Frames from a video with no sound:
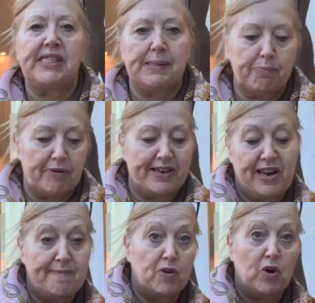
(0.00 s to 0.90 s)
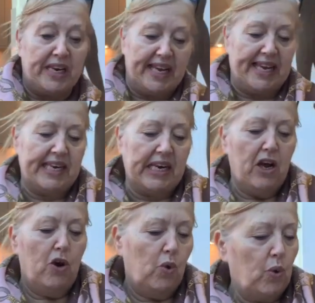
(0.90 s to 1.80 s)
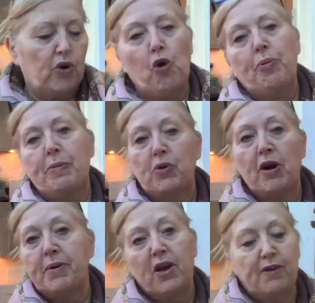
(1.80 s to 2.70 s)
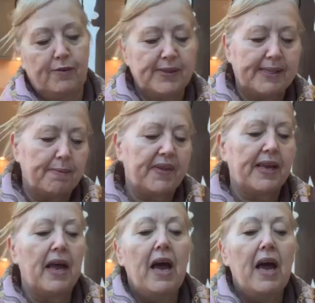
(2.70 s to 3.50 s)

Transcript: some bread and you haven't got any in, or you've got people coming over or something.